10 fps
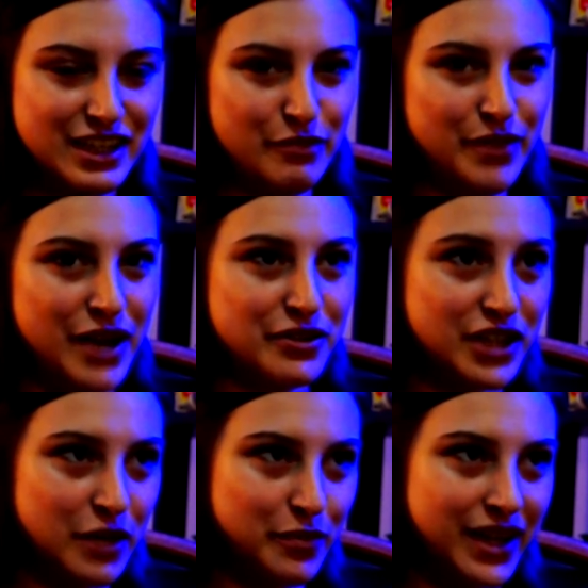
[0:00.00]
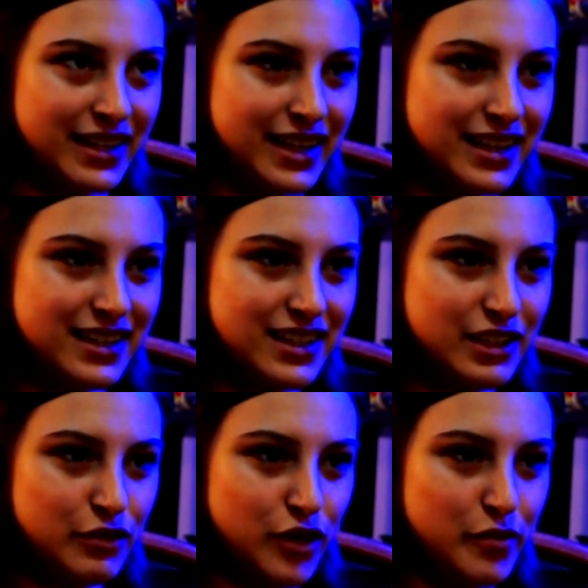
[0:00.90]
bound up by like
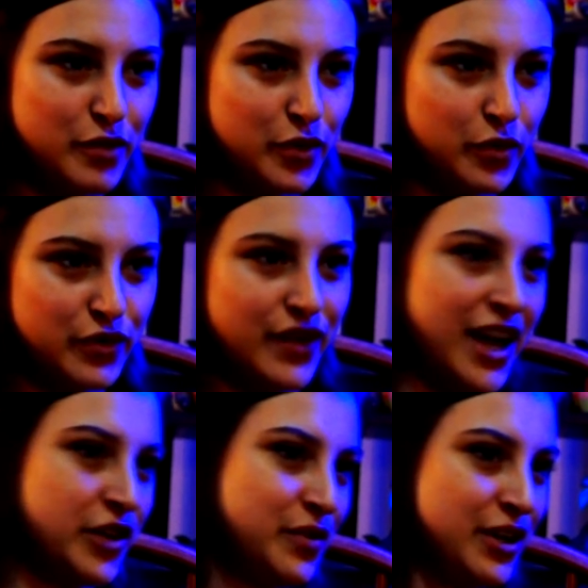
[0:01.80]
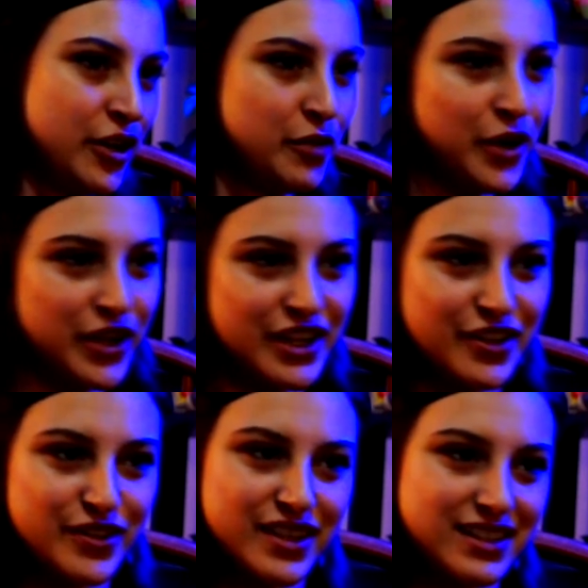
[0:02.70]
what people would value it on a market
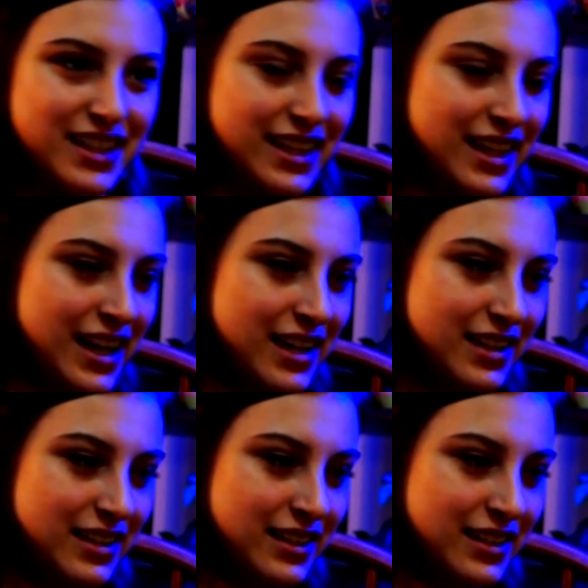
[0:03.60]
or things like that.